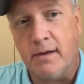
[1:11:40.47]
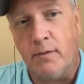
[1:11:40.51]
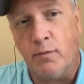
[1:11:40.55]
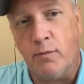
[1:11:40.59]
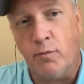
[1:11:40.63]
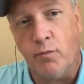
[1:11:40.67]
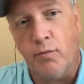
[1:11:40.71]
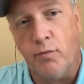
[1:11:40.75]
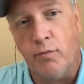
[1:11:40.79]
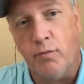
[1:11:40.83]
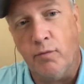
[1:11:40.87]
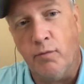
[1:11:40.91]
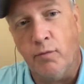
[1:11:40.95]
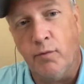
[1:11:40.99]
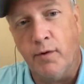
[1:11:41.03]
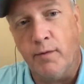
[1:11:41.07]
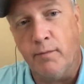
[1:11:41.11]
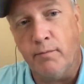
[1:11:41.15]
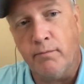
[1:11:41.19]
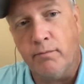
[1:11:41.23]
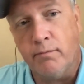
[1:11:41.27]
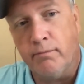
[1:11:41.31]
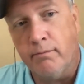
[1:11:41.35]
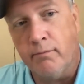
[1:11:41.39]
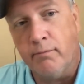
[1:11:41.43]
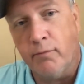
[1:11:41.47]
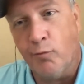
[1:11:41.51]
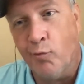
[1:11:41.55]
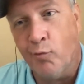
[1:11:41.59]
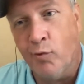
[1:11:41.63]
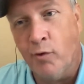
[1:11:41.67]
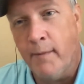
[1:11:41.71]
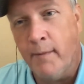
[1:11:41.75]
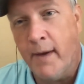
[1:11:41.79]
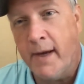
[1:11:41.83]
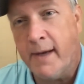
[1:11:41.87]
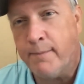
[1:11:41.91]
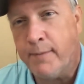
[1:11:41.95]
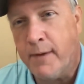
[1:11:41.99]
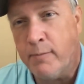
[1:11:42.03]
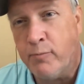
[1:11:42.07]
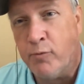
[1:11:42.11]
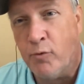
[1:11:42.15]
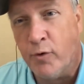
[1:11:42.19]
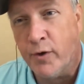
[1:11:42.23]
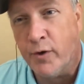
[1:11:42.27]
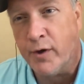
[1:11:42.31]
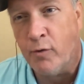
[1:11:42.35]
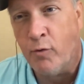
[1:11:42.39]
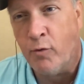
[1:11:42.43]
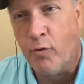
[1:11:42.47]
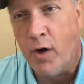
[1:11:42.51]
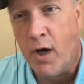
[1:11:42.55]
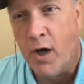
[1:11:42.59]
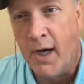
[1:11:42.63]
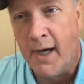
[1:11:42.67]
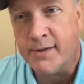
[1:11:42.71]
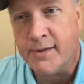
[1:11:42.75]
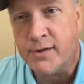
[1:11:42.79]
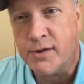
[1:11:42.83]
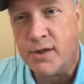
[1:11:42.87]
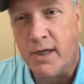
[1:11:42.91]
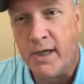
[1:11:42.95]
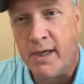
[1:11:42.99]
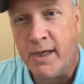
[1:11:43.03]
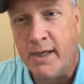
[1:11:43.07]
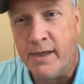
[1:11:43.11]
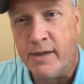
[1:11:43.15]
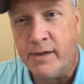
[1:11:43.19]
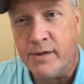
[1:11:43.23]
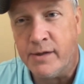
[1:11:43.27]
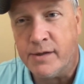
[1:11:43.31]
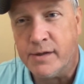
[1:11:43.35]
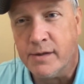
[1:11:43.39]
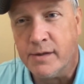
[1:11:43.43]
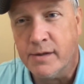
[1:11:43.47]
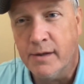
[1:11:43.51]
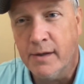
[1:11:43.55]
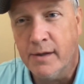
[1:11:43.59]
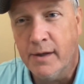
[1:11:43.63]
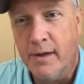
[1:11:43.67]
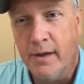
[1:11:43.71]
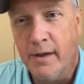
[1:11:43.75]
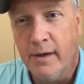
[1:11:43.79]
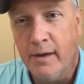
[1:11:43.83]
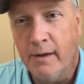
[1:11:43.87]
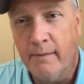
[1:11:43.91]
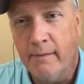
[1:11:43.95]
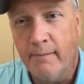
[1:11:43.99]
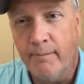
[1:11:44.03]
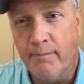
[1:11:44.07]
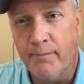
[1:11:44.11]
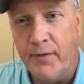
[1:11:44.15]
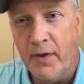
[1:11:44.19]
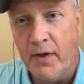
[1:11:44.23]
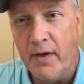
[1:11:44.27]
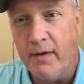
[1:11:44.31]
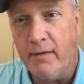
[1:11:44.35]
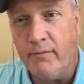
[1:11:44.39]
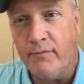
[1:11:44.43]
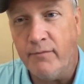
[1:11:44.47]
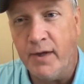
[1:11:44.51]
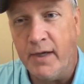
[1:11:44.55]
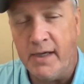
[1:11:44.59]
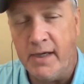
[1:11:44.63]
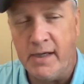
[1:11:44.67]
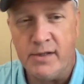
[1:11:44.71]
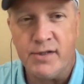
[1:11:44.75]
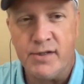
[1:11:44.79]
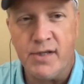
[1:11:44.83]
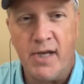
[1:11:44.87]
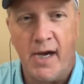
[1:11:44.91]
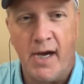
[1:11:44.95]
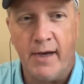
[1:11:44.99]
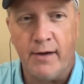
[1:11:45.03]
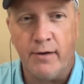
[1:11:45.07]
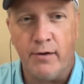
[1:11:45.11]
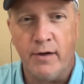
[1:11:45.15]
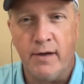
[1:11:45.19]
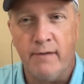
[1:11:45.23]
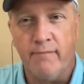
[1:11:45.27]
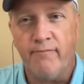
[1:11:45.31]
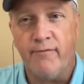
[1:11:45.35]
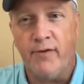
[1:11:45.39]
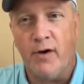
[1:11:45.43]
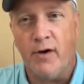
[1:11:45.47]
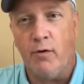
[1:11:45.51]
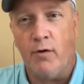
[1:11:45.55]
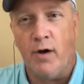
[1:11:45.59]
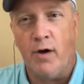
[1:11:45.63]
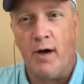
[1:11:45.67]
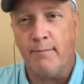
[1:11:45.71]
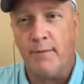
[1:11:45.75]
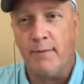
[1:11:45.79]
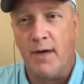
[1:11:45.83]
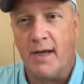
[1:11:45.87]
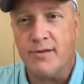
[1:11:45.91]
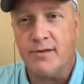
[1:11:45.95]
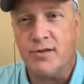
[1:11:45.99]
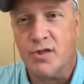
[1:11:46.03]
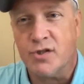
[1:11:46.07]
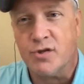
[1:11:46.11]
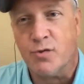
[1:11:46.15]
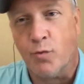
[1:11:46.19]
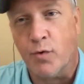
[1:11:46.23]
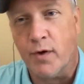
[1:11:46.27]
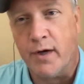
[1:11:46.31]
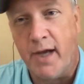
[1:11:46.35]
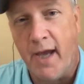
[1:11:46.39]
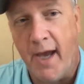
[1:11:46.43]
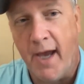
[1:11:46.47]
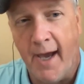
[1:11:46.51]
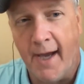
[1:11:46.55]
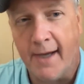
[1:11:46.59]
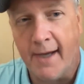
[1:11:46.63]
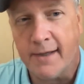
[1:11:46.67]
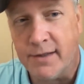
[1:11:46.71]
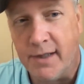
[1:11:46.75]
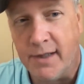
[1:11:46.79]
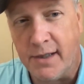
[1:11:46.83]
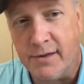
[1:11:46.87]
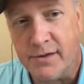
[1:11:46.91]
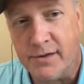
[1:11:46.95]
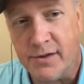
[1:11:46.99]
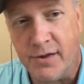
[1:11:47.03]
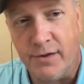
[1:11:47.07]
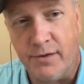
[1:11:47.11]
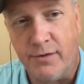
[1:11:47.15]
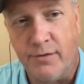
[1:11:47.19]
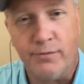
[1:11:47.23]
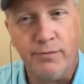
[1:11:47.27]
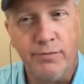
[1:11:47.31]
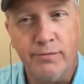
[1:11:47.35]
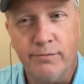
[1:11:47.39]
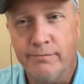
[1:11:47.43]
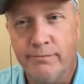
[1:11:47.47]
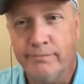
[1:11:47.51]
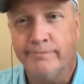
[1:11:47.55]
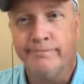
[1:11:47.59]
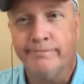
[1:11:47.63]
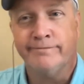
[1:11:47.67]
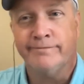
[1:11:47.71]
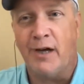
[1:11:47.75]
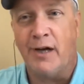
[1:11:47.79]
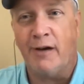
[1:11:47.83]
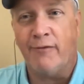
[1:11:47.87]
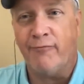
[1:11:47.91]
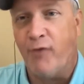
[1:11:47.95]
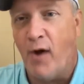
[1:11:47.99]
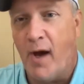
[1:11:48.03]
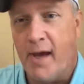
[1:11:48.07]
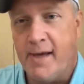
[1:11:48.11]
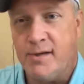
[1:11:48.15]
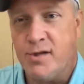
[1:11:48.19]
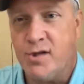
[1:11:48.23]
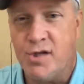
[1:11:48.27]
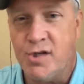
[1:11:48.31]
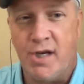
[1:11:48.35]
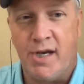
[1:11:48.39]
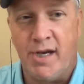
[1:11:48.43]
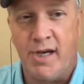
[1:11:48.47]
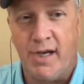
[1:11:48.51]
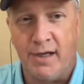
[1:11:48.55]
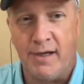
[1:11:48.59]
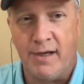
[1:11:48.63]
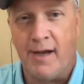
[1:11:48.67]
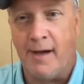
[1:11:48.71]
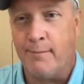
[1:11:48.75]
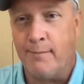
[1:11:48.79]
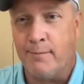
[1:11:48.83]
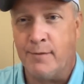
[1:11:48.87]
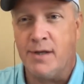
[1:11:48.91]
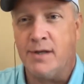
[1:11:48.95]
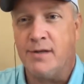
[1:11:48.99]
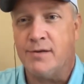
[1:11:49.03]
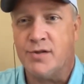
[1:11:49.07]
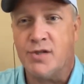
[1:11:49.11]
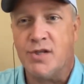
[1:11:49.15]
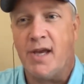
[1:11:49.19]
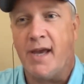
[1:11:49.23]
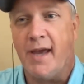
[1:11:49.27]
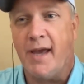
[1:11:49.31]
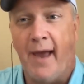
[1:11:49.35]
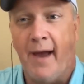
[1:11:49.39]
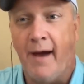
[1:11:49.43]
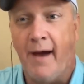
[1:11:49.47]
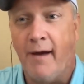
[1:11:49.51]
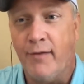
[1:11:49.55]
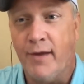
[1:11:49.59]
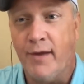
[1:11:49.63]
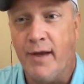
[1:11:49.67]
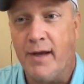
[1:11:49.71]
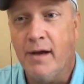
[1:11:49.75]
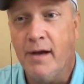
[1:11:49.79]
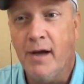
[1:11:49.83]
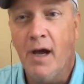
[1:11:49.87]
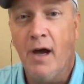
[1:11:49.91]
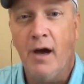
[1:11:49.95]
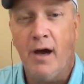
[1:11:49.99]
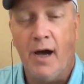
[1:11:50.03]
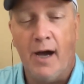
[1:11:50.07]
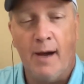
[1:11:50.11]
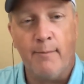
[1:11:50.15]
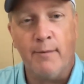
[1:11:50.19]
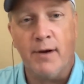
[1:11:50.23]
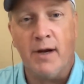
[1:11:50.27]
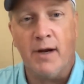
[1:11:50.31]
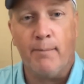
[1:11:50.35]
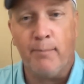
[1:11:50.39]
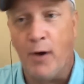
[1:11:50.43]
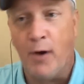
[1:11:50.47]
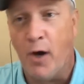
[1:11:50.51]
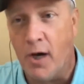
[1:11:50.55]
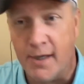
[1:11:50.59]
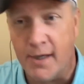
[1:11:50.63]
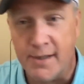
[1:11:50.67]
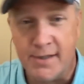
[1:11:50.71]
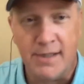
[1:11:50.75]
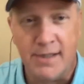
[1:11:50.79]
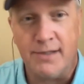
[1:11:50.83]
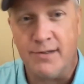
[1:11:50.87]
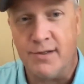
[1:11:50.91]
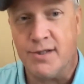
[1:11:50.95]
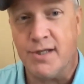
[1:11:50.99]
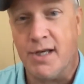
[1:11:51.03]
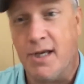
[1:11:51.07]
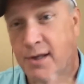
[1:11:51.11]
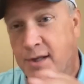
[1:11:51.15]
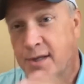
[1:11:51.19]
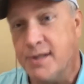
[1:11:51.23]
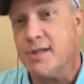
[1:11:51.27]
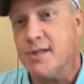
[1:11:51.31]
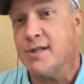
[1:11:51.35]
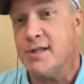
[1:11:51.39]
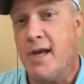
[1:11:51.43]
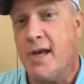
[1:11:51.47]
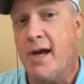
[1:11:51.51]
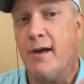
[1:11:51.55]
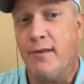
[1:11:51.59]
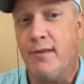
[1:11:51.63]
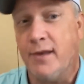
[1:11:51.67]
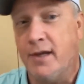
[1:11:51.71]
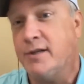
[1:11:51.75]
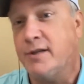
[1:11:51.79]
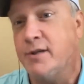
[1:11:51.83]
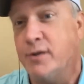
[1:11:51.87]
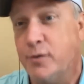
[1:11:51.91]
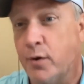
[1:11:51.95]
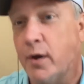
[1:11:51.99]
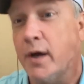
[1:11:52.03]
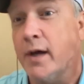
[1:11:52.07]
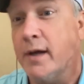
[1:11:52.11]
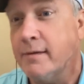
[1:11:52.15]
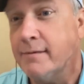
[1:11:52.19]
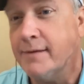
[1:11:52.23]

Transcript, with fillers: What will make people want to watch is the the insider info. I'm not yeah. just reacting to a fight scene. I'm going to say how they. I'm going to pause it and say this is how they do it.